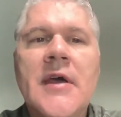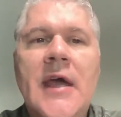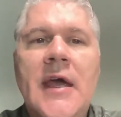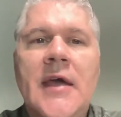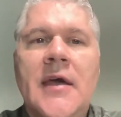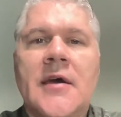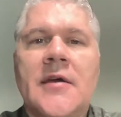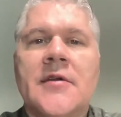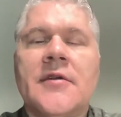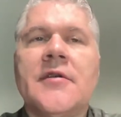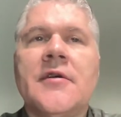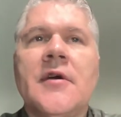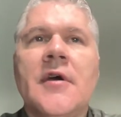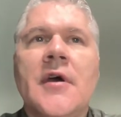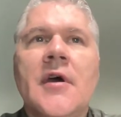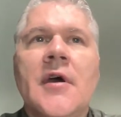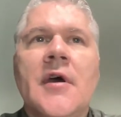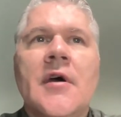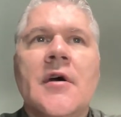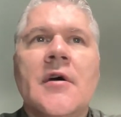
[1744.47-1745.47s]
and
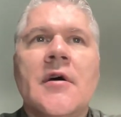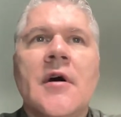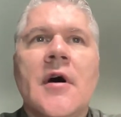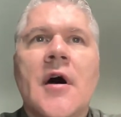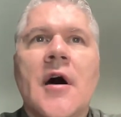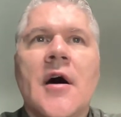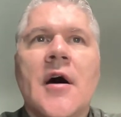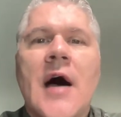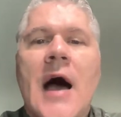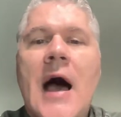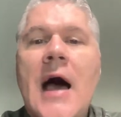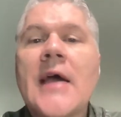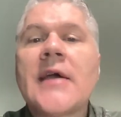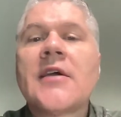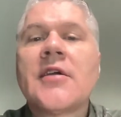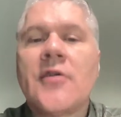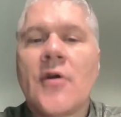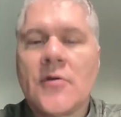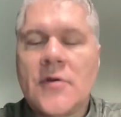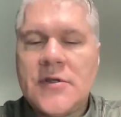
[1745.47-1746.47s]
I
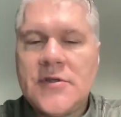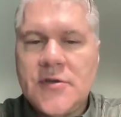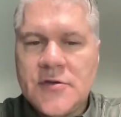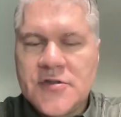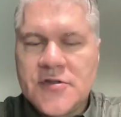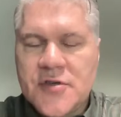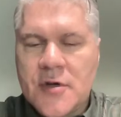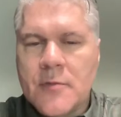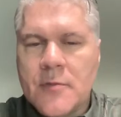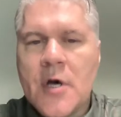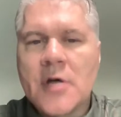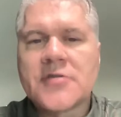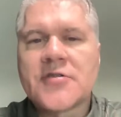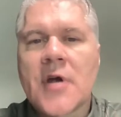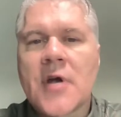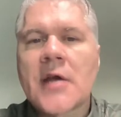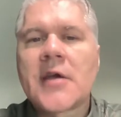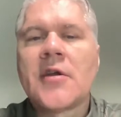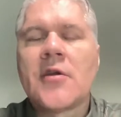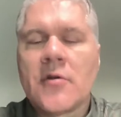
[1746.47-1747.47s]
can only do so much, or
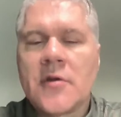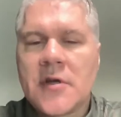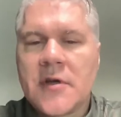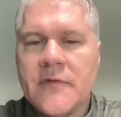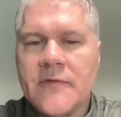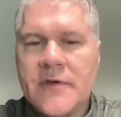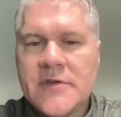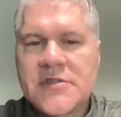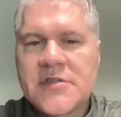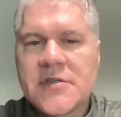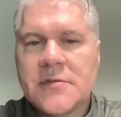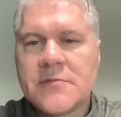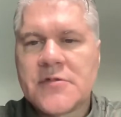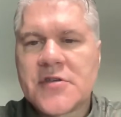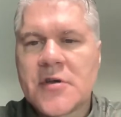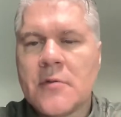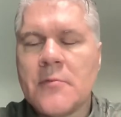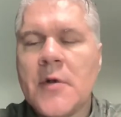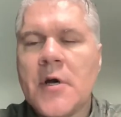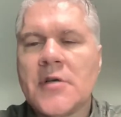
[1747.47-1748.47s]
I can only convince them
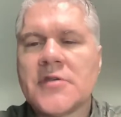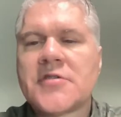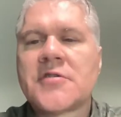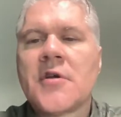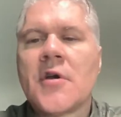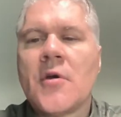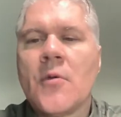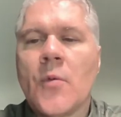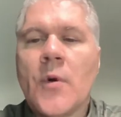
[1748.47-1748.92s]
so much.